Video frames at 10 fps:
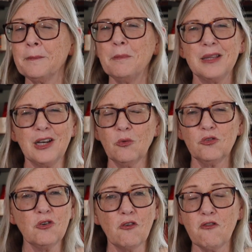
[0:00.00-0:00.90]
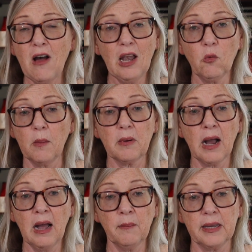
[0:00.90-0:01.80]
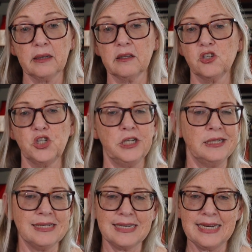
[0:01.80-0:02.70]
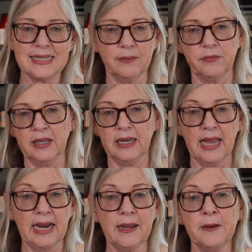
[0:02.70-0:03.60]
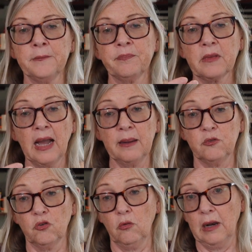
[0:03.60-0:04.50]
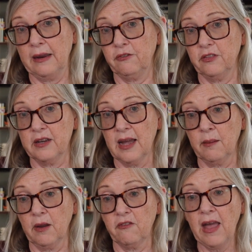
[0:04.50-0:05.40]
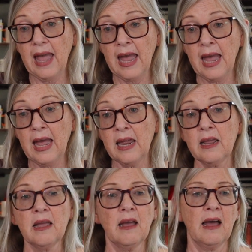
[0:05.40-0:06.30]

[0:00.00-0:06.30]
But there was no follow up comment. She didn't say something like, I'm so glad for the time I've had.